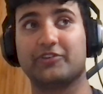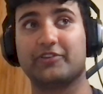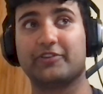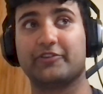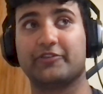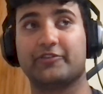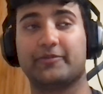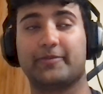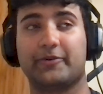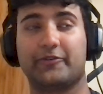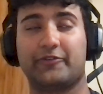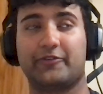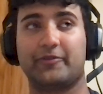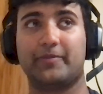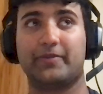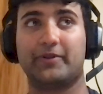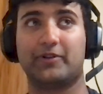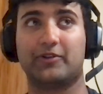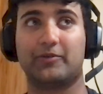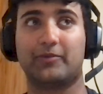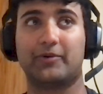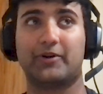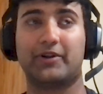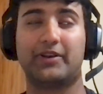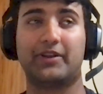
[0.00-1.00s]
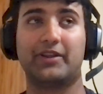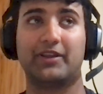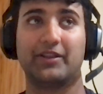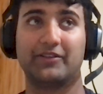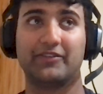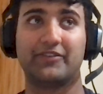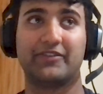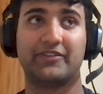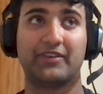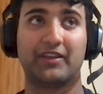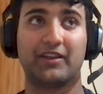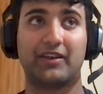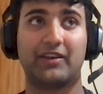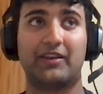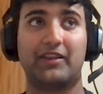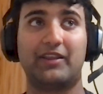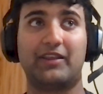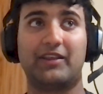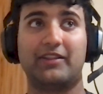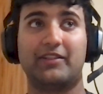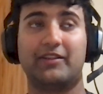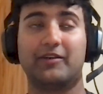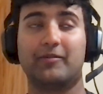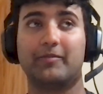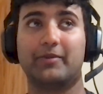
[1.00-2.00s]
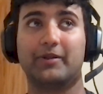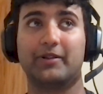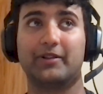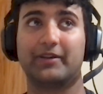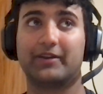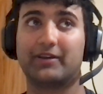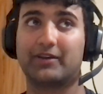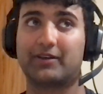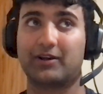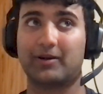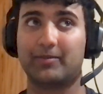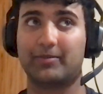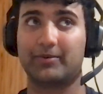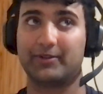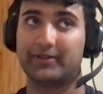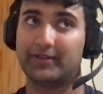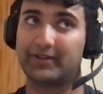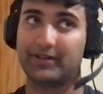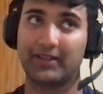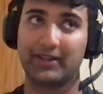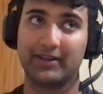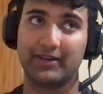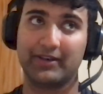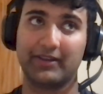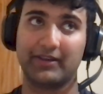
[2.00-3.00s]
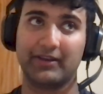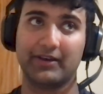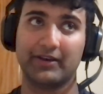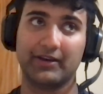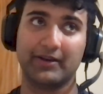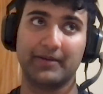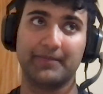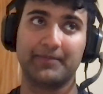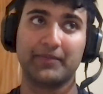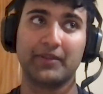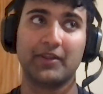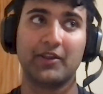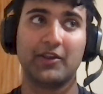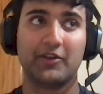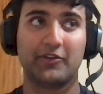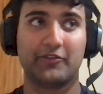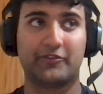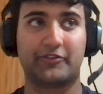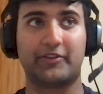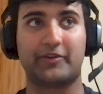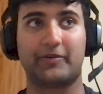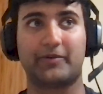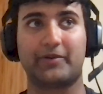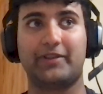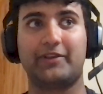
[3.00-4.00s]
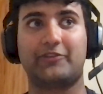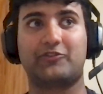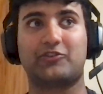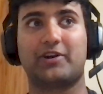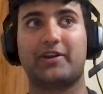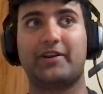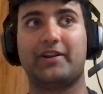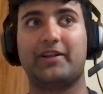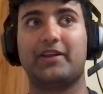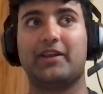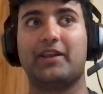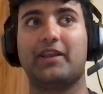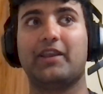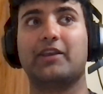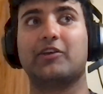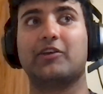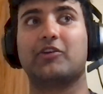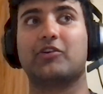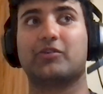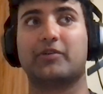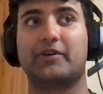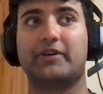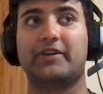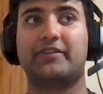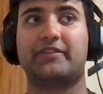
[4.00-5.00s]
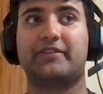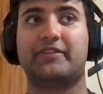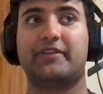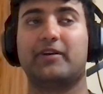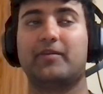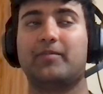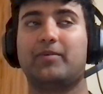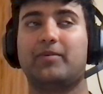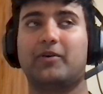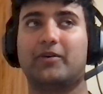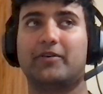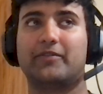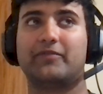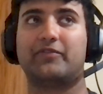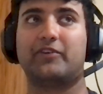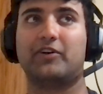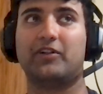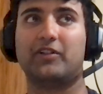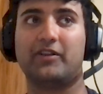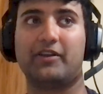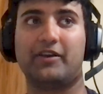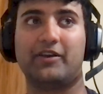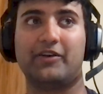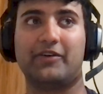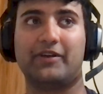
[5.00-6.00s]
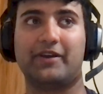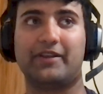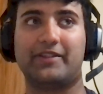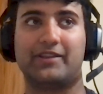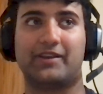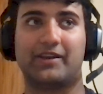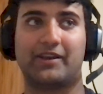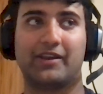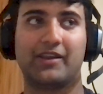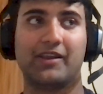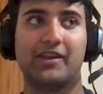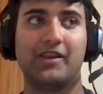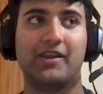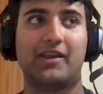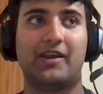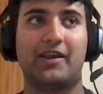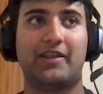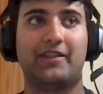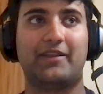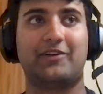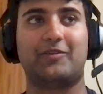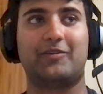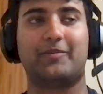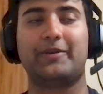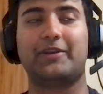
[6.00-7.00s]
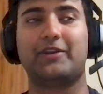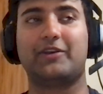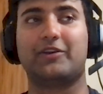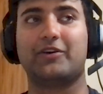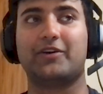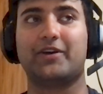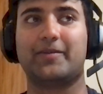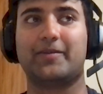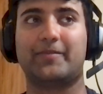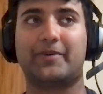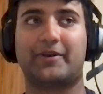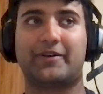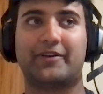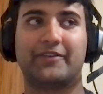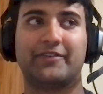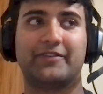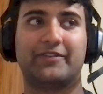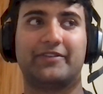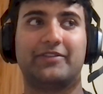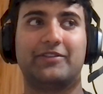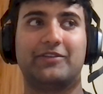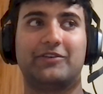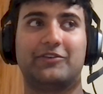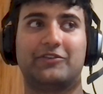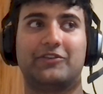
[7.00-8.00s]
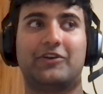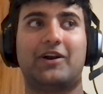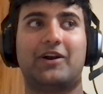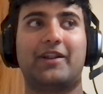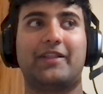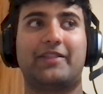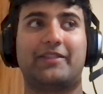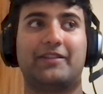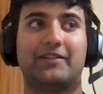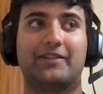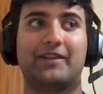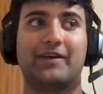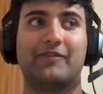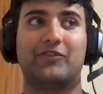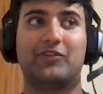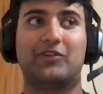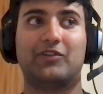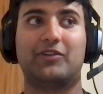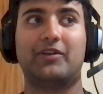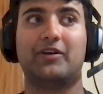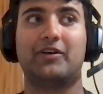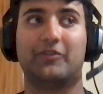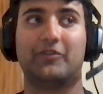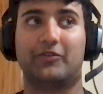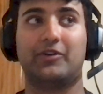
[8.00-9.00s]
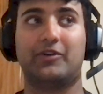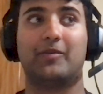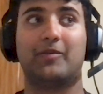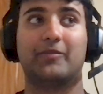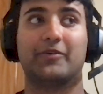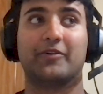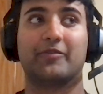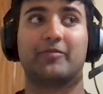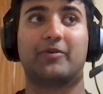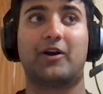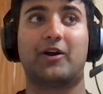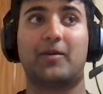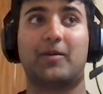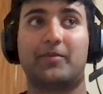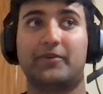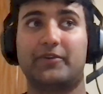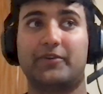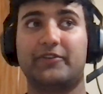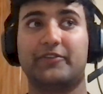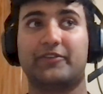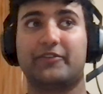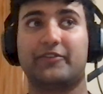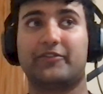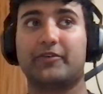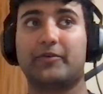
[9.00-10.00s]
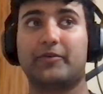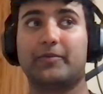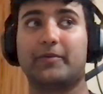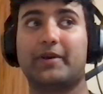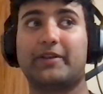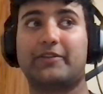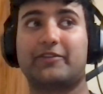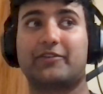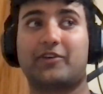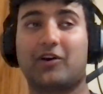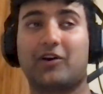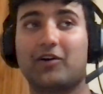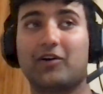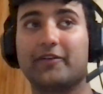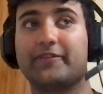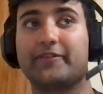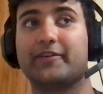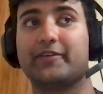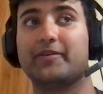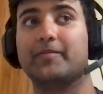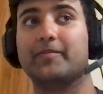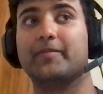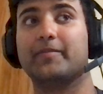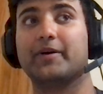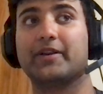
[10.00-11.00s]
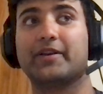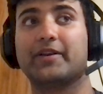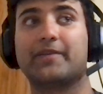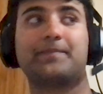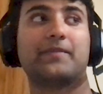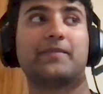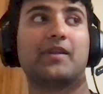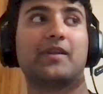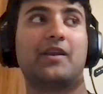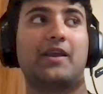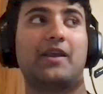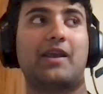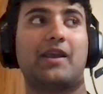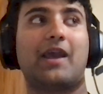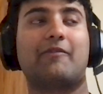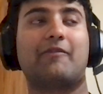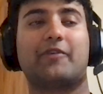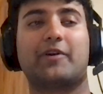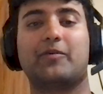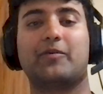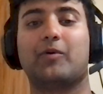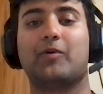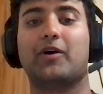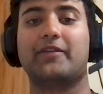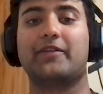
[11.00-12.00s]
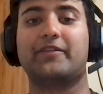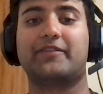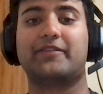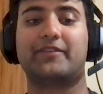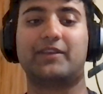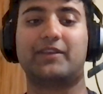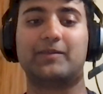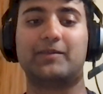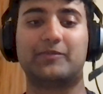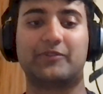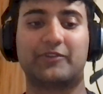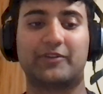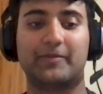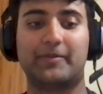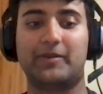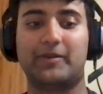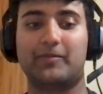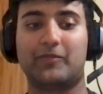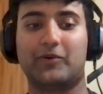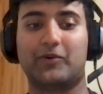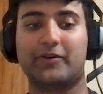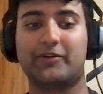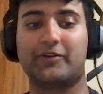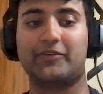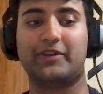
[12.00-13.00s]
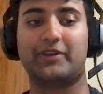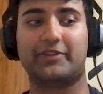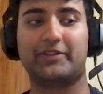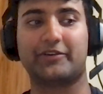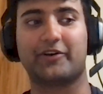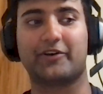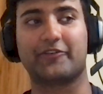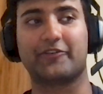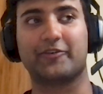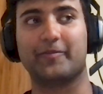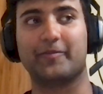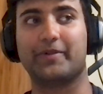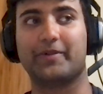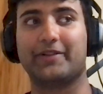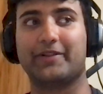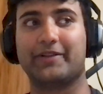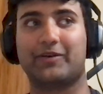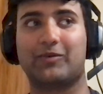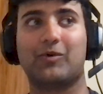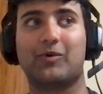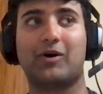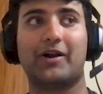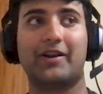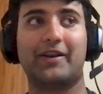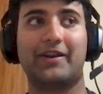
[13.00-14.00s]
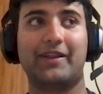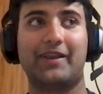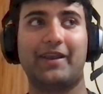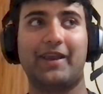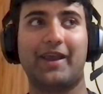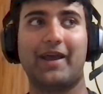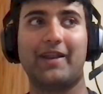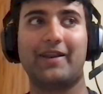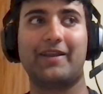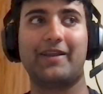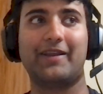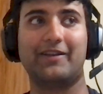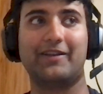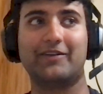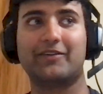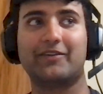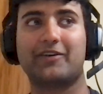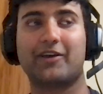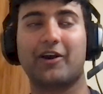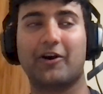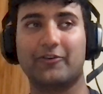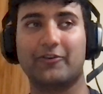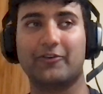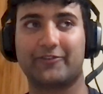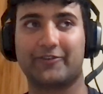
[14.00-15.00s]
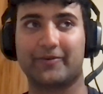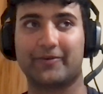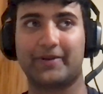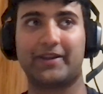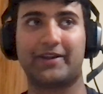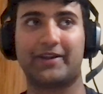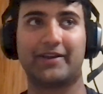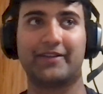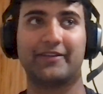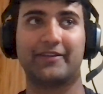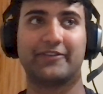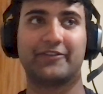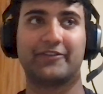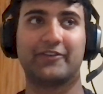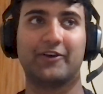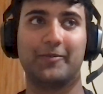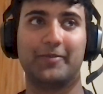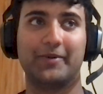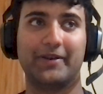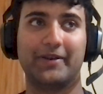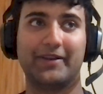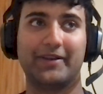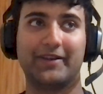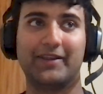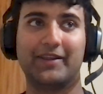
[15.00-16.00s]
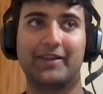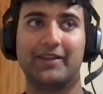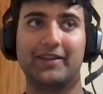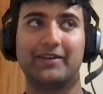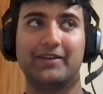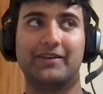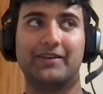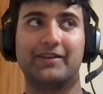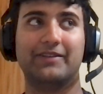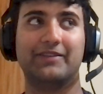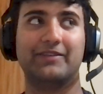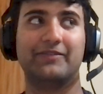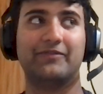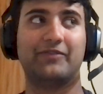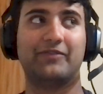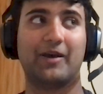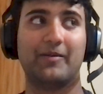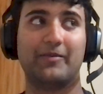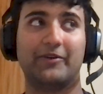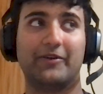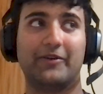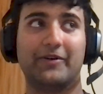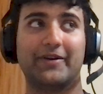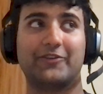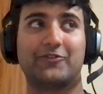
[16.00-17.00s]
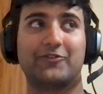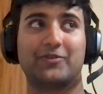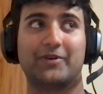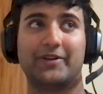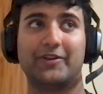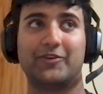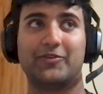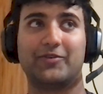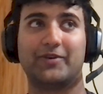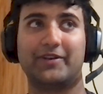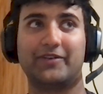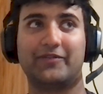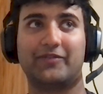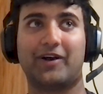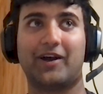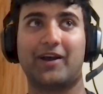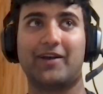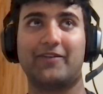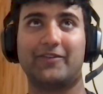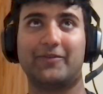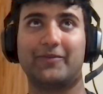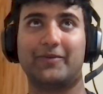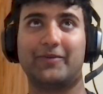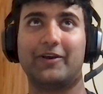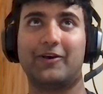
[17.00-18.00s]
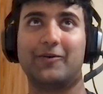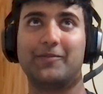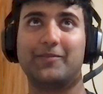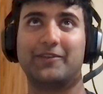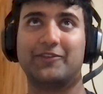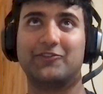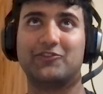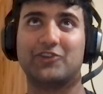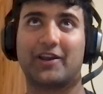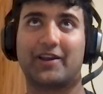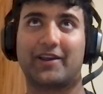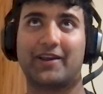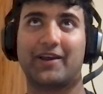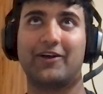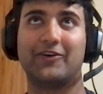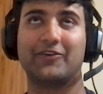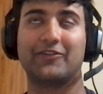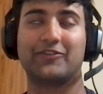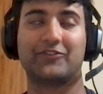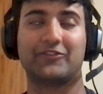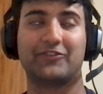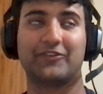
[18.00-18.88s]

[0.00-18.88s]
They're supposed to build one in Sydney. They're building a couple in India. So they're really trying to increase their portfolio. And I think it'll be good because there's not at the level or number of properties as the Ritz-Carlton, but every one seems to be more unique. They're also building one in Costa Rica that's opening in February 2025 that we hope to check out.